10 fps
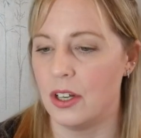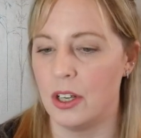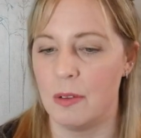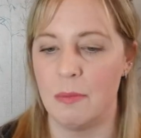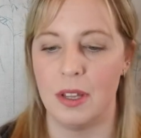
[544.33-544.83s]

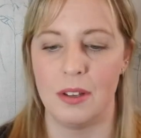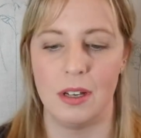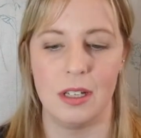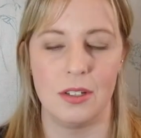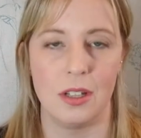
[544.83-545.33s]
her mother
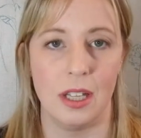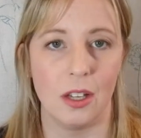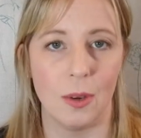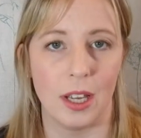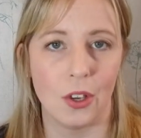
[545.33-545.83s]
is
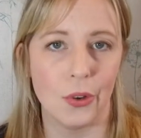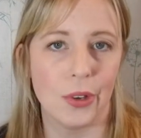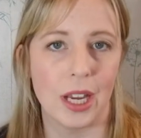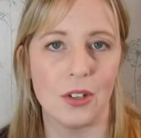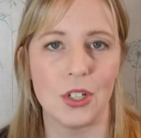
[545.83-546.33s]
like quite a
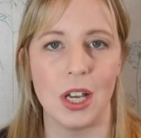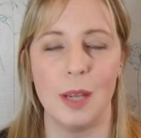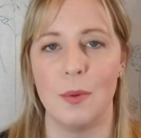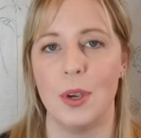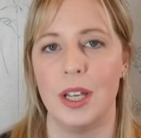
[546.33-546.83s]
go-getter
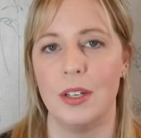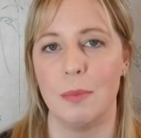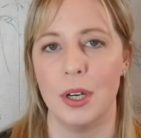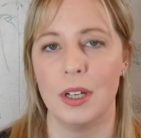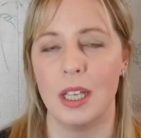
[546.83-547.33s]
type, quite
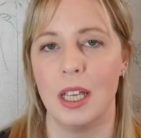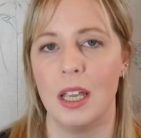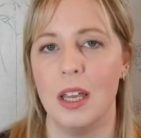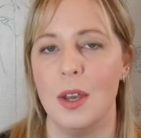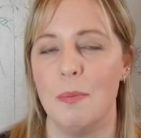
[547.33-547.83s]
perky,